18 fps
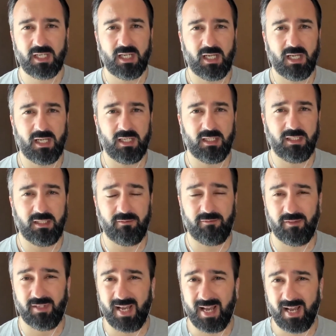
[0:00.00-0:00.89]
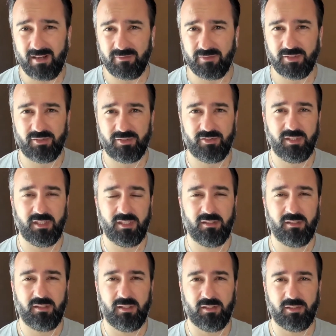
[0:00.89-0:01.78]
And if you haven't
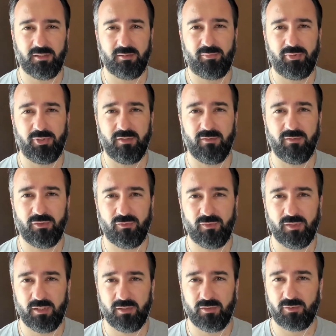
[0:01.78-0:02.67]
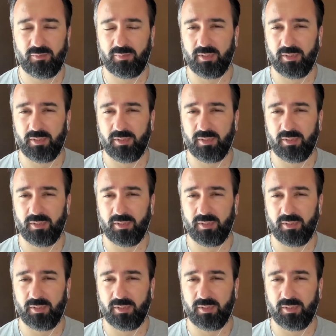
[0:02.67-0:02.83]
seen the other previous videos,